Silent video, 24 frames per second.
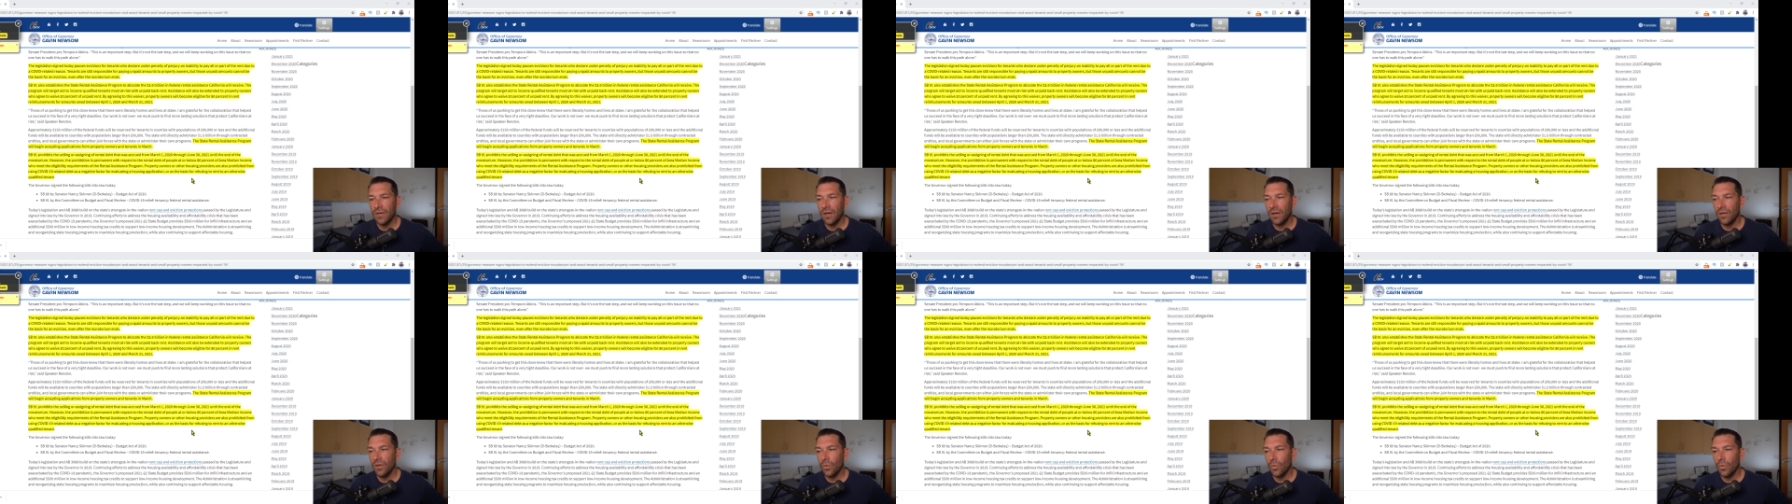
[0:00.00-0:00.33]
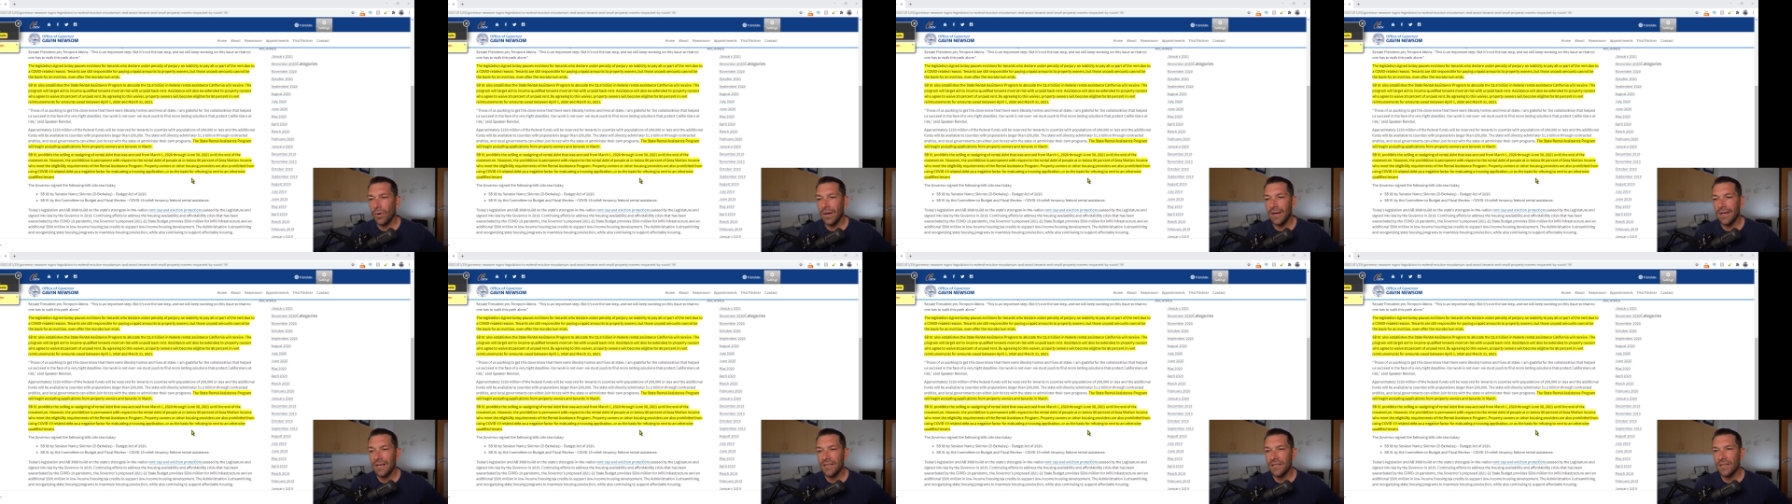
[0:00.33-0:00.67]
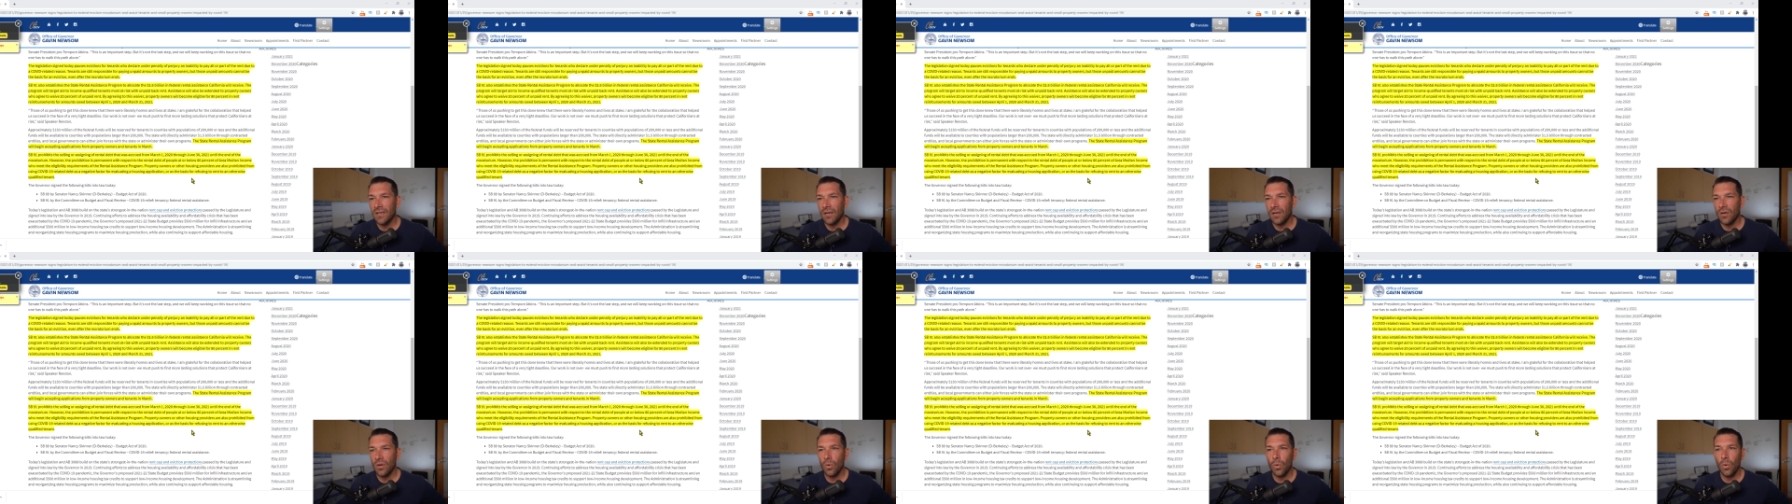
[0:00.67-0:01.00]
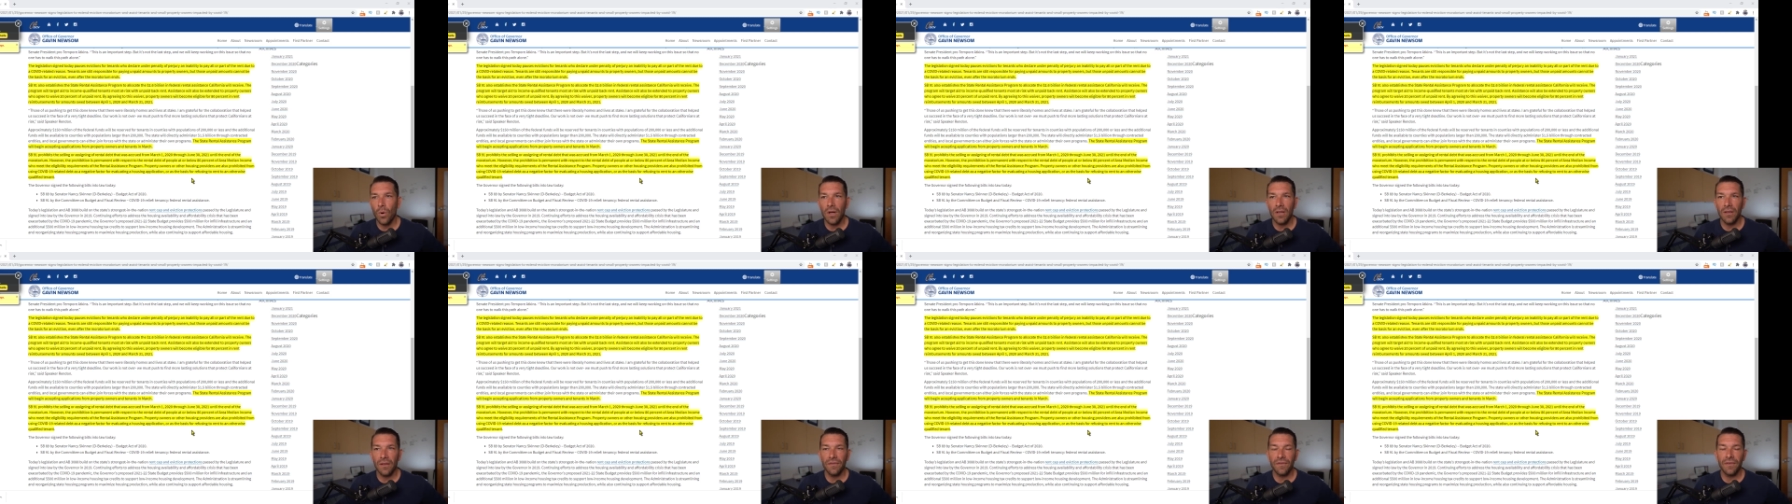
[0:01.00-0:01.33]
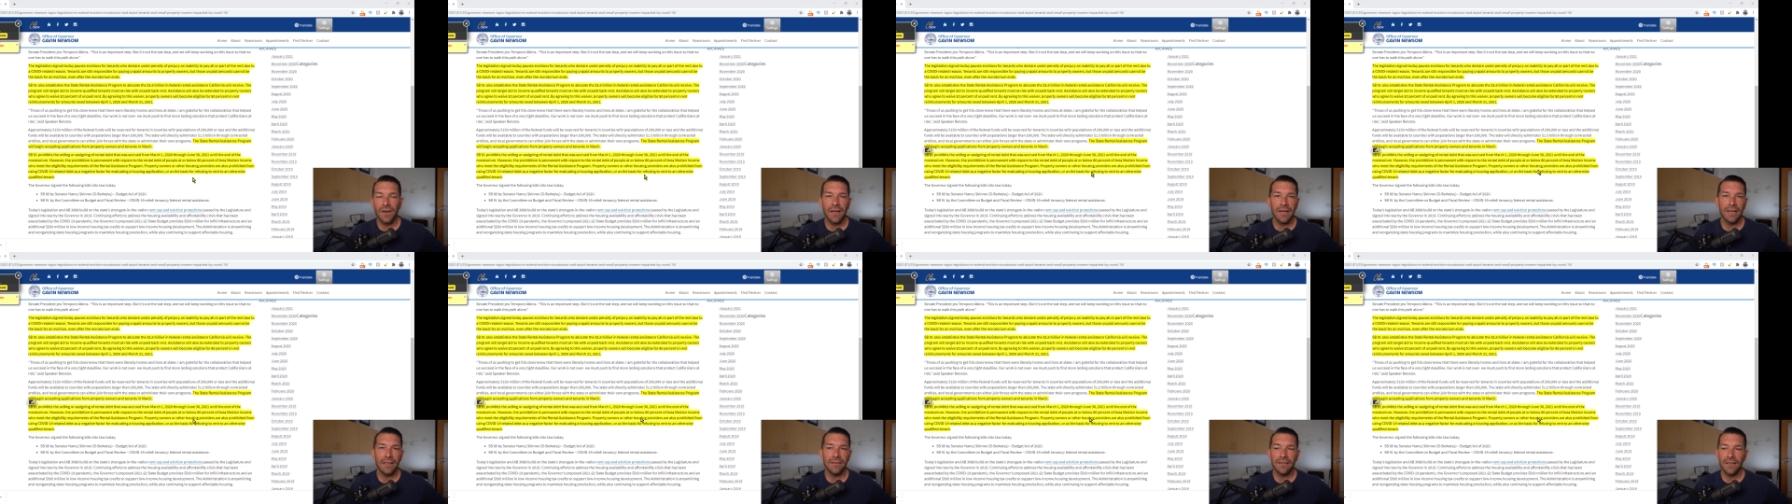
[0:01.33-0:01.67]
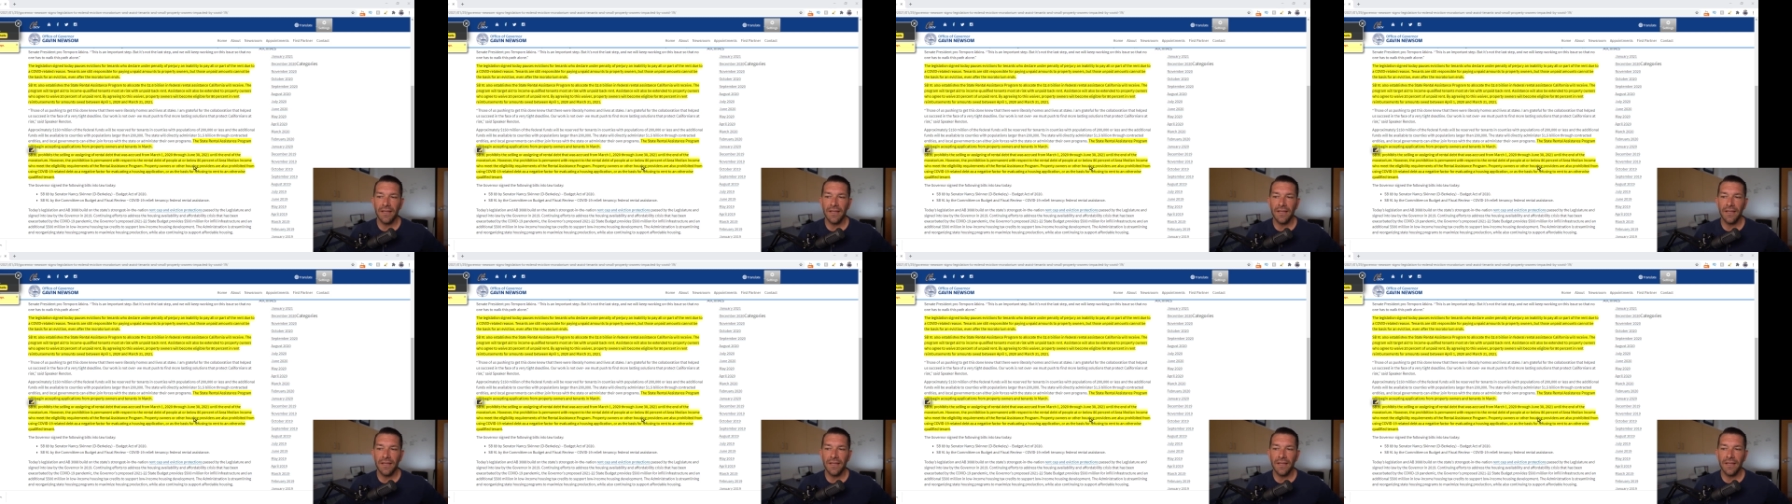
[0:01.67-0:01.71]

otherwise qualified